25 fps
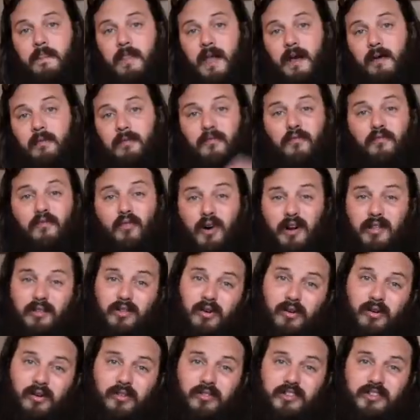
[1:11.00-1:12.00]
Now, before I
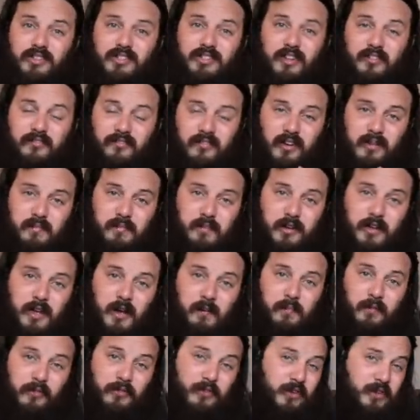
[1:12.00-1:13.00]
load all this stuff up, a
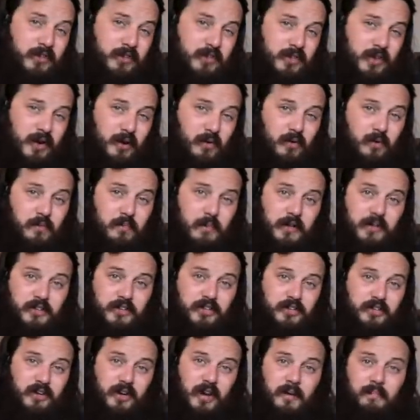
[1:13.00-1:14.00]
couple things that I wanna make
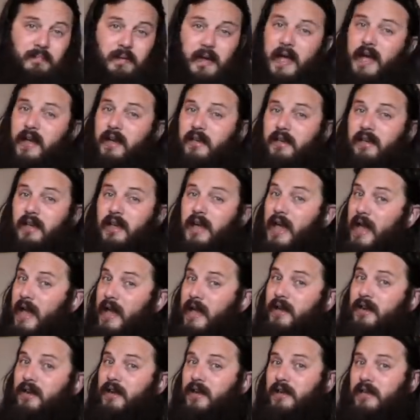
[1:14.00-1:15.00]
sure I pack
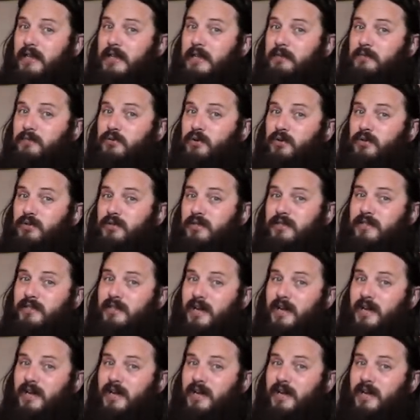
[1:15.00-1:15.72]
and I keep towards the